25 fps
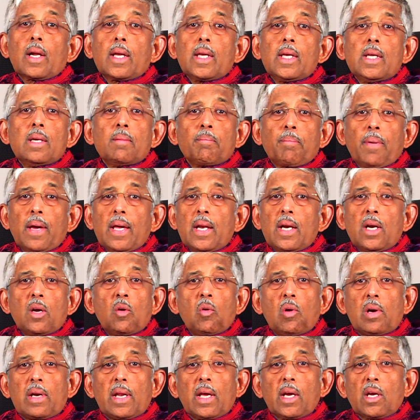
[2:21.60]
in pain and
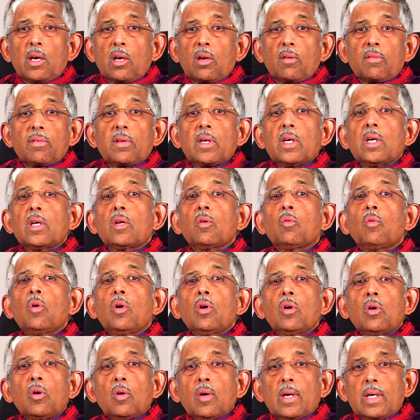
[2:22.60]
you'll take it off. Here, you
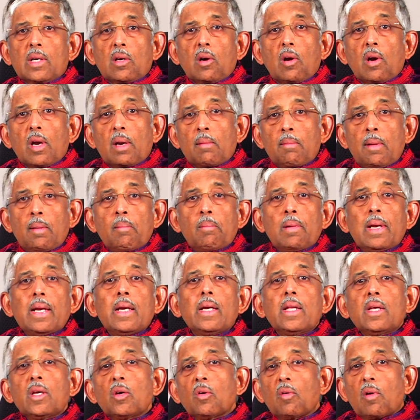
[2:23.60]
won't know at all. You'll be
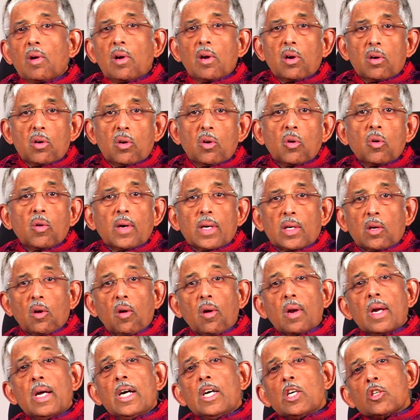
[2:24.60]
bleeding, you will not know at all.
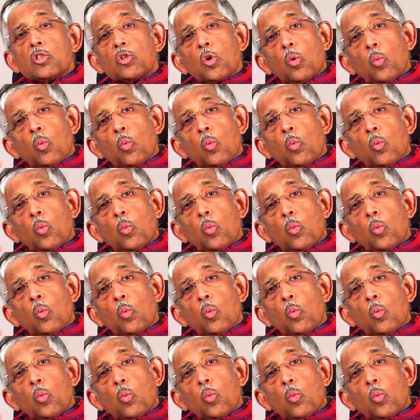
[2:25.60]
So,